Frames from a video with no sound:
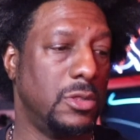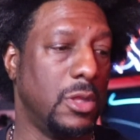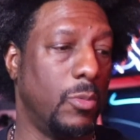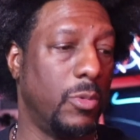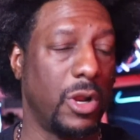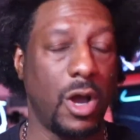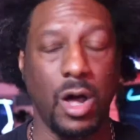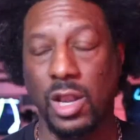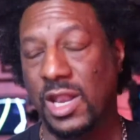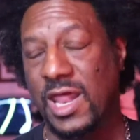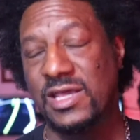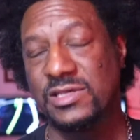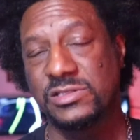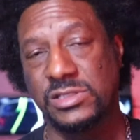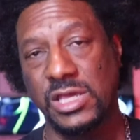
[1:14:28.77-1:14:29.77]
And with all of
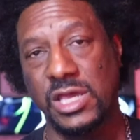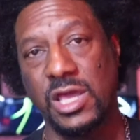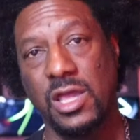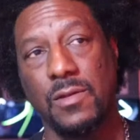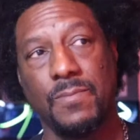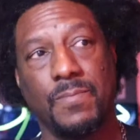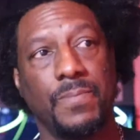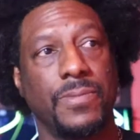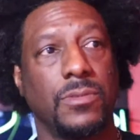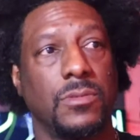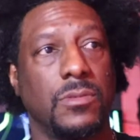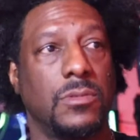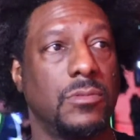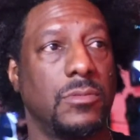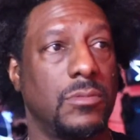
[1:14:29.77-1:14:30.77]
that said,
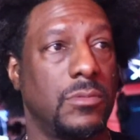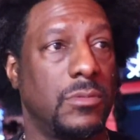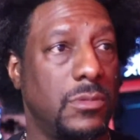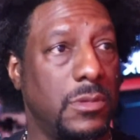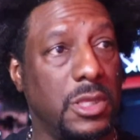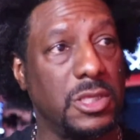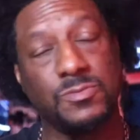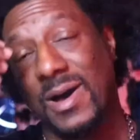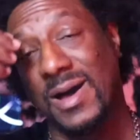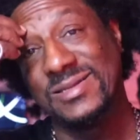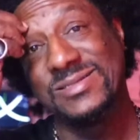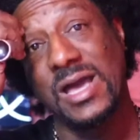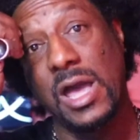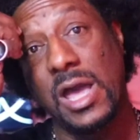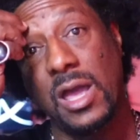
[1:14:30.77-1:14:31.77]
it's my
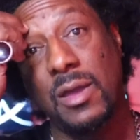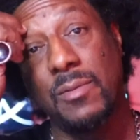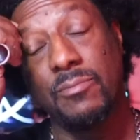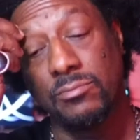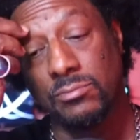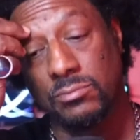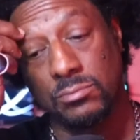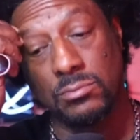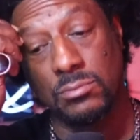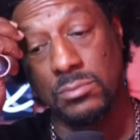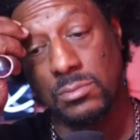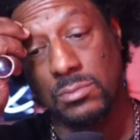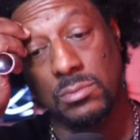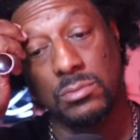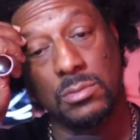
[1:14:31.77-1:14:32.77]
time.
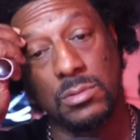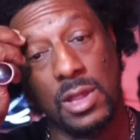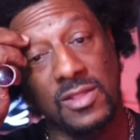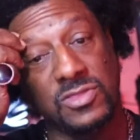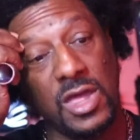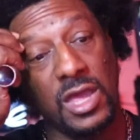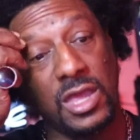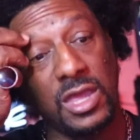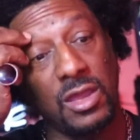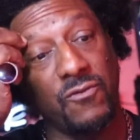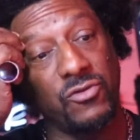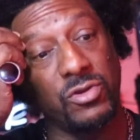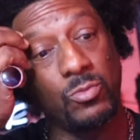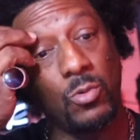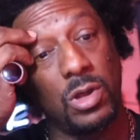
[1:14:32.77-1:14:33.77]
I thank
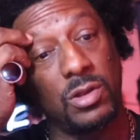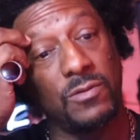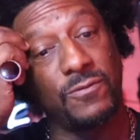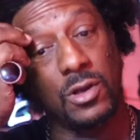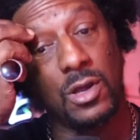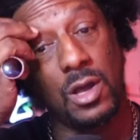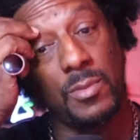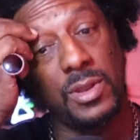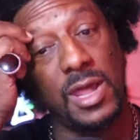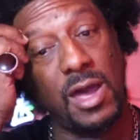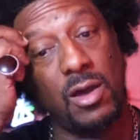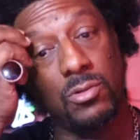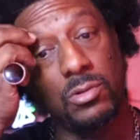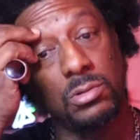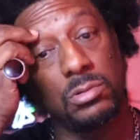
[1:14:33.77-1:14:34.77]
everyone for coming
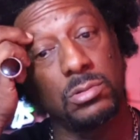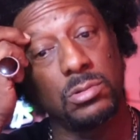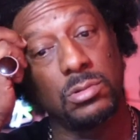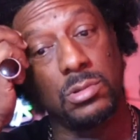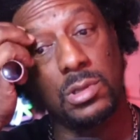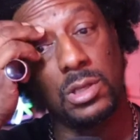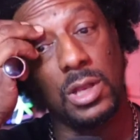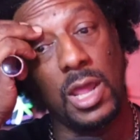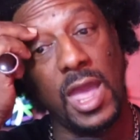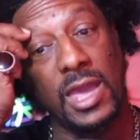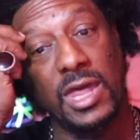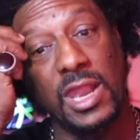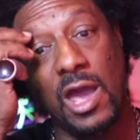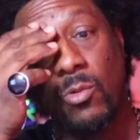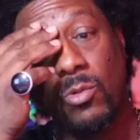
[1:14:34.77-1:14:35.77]
out and
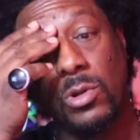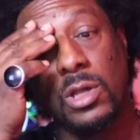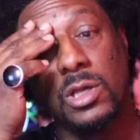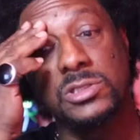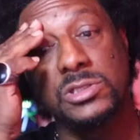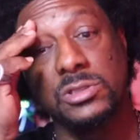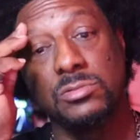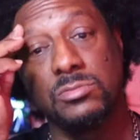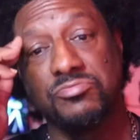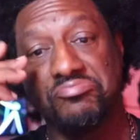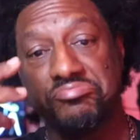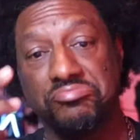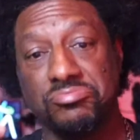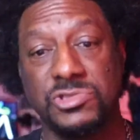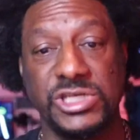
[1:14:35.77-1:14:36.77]
hanging out with us and
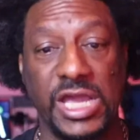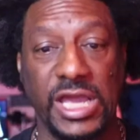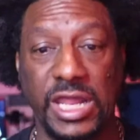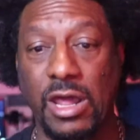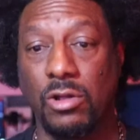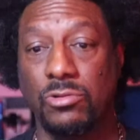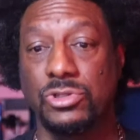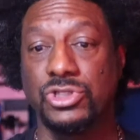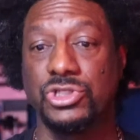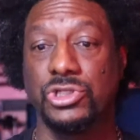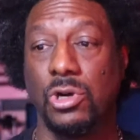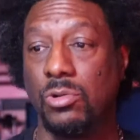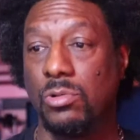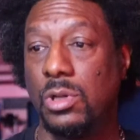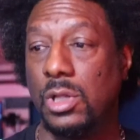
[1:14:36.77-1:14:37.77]
checking out the
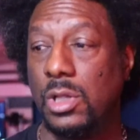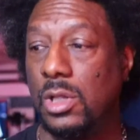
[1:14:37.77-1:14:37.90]
show.